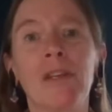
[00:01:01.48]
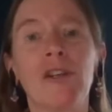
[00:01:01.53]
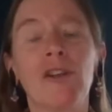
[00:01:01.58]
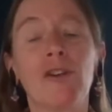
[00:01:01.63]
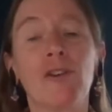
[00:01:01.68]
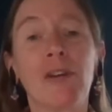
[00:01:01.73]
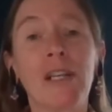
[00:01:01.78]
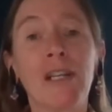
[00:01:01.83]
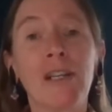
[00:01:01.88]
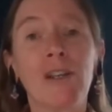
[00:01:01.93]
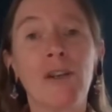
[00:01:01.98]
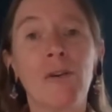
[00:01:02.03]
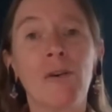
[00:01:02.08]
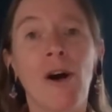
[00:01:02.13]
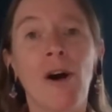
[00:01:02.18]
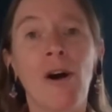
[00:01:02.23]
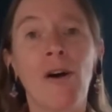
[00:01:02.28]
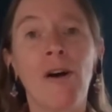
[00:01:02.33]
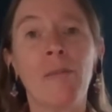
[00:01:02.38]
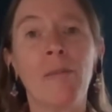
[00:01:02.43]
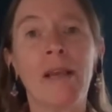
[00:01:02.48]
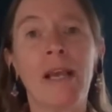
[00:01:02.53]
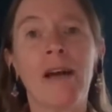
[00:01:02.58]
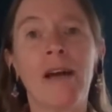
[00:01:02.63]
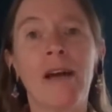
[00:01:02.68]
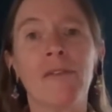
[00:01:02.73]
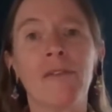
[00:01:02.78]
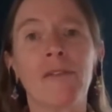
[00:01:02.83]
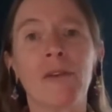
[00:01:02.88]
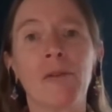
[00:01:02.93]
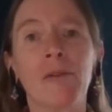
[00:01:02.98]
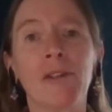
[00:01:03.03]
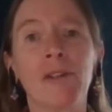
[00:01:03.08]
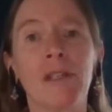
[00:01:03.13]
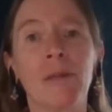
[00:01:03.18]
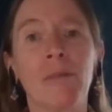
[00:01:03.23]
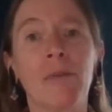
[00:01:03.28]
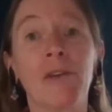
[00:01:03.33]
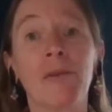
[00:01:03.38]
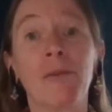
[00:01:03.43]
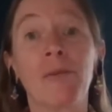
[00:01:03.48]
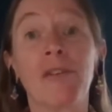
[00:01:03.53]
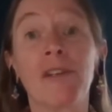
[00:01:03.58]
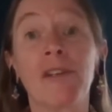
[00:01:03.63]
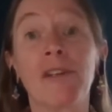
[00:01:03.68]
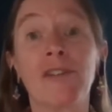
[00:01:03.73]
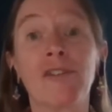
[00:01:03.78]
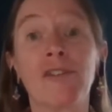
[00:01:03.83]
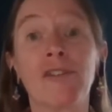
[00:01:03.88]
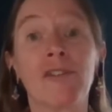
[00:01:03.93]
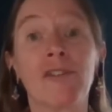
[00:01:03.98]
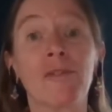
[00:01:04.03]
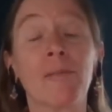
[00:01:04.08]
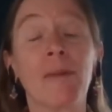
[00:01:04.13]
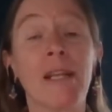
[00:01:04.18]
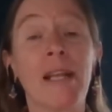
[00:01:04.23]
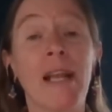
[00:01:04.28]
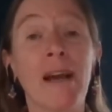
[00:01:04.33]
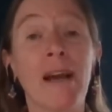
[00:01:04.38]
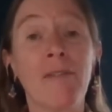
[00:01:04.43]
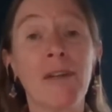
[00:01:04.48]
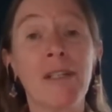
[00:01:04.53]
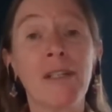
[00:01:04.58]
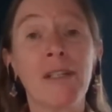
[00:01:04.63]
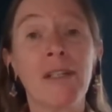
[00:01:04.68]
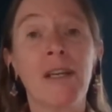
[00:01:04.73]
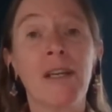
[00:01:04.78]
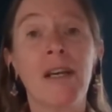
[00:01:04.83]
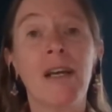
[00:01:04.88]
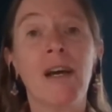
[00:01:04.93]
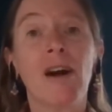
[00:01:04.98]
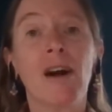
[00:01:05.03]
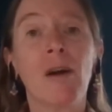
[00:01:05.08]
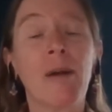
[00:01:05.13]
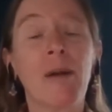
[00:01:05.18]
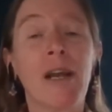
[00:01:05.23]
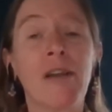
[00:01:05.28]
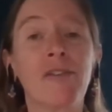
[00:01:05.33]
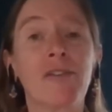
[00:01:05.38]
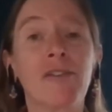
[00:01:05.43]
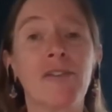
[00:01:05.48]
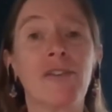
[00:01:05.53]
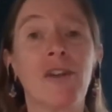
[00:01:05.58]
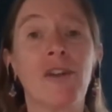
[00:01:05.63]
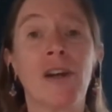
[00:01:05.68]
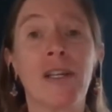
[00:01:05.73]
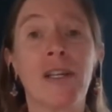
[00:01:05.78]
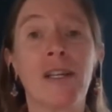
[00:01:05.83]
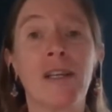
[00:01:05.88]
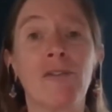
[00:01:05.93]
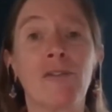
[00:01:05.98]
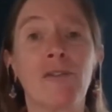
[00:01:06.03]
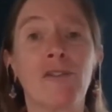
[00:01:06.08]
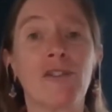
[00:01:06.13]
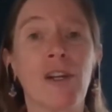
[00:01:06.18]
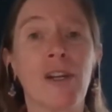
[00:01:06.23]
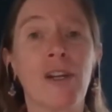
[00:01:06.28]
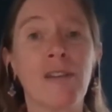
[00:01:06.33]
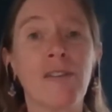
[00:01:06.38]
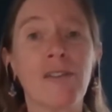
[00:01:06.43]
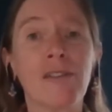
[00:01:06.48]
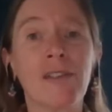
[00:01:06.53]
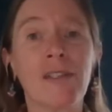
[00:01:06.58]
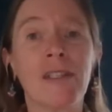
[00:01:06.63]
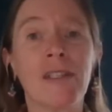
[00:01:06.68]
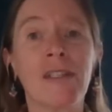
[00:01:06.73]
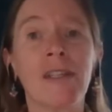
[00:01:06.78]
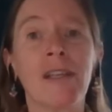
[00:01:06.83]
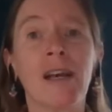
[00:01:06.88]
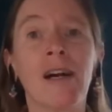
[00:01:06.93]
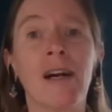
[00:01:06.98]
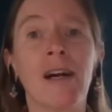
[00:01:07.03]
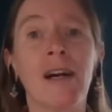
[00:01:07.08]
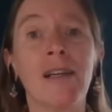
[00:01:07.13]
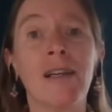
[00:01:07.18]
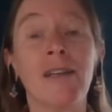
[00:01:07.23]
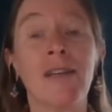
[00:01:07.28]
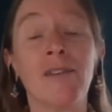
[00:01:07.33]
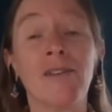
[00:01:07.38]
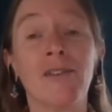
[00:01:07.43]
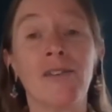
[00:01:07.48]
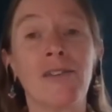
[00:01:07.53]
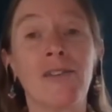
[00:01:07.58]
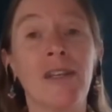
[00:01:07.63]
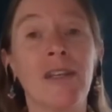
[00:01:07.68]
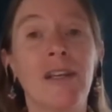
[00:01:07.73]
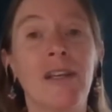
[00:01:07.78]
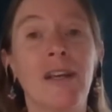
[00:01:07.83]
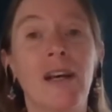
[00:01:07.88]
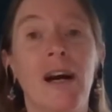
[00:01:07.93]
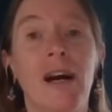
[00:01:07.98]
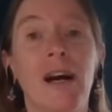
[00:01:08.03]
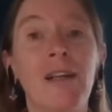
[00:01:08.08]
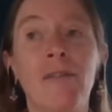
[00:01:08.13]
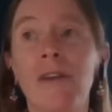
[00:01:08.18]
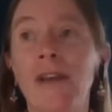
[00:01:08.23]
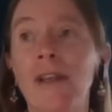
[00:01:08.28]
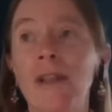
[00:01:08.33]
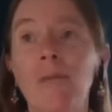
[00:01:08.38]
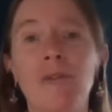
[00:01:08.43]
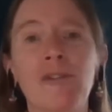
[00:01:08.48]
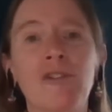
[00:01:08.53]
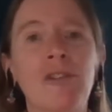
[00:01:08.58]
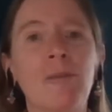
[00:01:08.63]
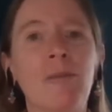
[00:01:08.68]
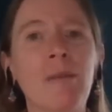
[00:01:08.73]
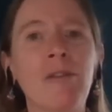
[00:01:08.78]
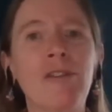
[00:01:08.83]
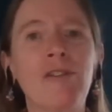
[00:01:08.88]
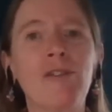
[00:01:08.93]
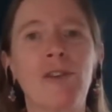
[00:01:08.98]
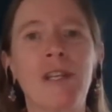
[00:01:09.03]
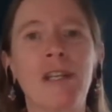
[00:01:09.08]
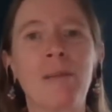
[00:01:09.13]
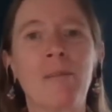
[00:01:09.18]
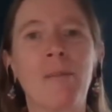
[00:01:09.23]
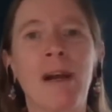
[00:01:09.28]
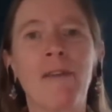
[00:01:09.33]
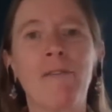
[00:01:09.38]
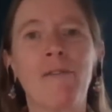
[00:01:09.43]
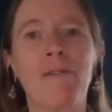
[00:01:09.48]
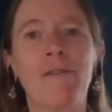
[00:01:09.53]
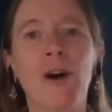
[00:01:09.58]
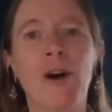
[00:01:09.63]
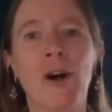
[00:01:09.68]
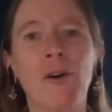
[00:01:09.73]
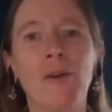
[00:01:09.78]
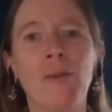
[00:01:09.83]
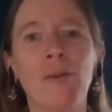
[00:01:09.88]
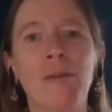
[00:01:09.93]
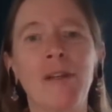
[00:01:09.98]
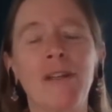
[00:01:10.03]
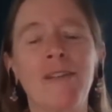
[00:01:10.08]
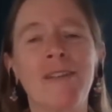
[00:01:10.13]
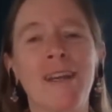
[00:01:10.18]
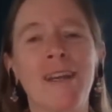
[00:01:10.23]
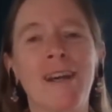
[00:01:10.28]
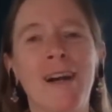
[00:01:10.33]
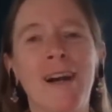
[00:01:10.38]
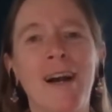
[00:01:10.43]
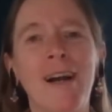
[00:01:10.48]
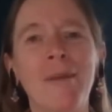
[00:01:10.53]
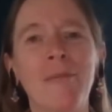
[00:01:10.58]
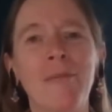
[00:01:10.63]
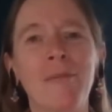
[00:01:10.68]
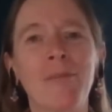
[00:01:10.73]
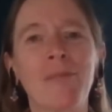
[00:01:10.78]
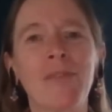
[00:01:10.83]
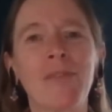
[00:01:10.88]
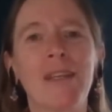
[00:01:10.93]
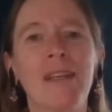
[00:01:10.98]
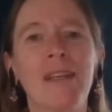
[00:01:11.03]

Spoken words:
greeting you all on behalf of Community Presbyterian Church of Ben Avon. Our pastor, Donna Giver Johnston, is unavailable. She may be joining by phone, but I'm